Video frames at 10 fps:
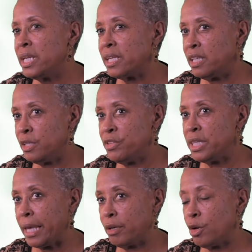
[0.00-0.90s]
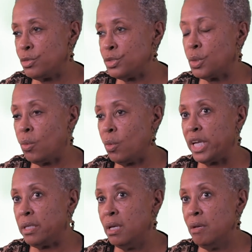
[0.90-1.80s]
lot of living that goes
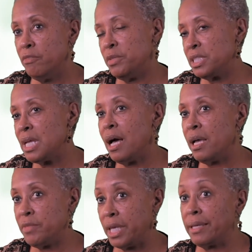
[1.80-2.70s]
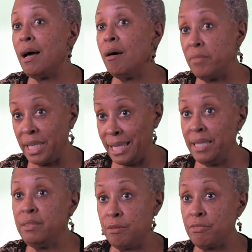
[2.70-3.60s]
on from the time they come
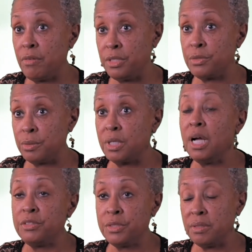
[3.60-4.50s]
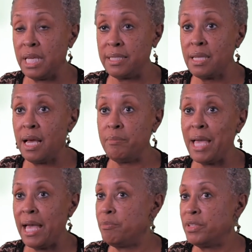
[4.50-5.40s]
in the front door until that time
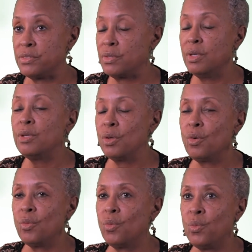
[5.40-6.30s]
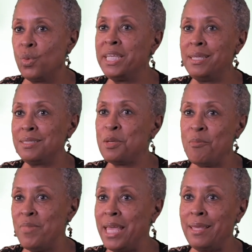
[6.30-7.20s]
happens. We get to
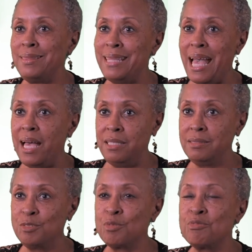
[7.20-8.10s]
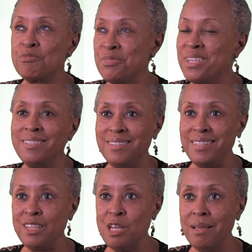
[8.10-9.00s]
make that really